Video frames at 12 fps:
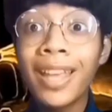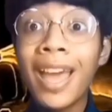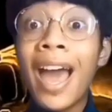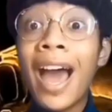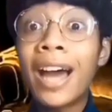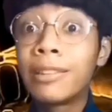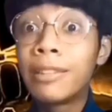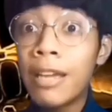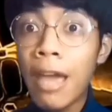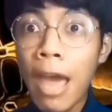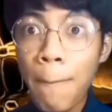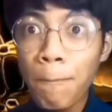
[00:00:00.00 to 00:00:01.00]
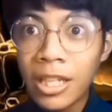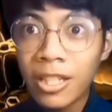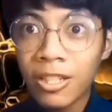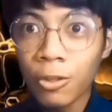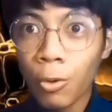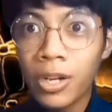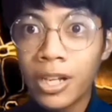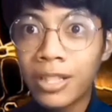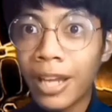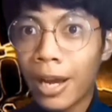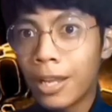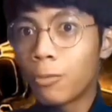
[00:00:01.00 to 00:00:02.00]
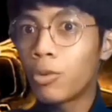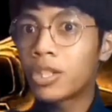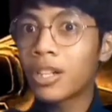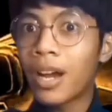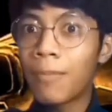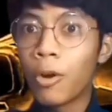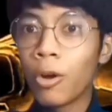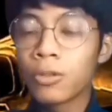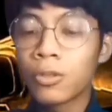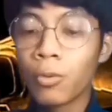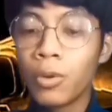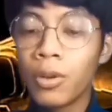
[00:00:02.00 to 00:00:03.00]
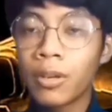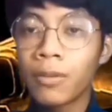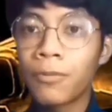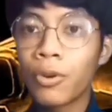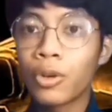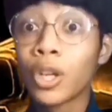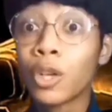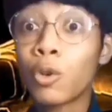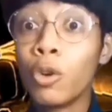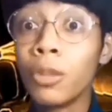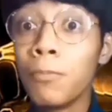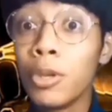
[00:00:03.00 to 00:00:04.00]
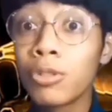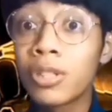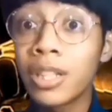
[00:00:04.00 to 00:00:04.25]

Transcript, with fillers: had the epic storytelling, which I'm also looking for, the good musical